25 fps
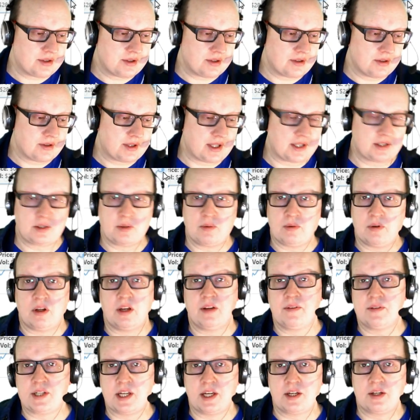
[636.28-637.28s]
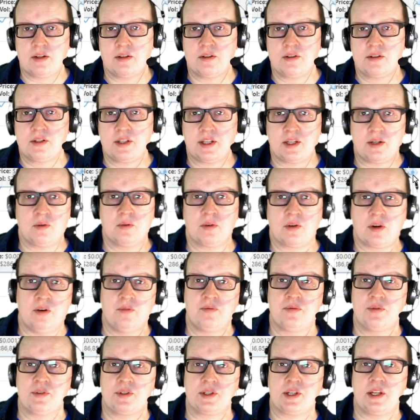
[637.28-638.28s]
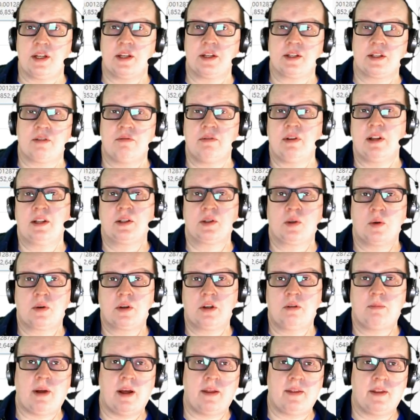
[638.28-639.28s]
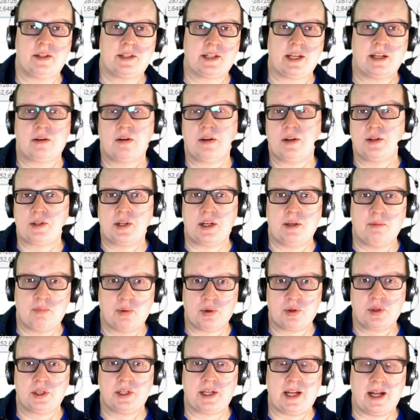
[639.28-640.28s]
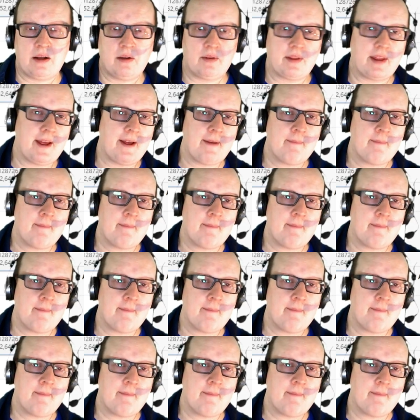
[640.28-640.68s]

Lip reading: they're doing live sessions, they're doing conferences, they're really talking about their technology and pushing it out there.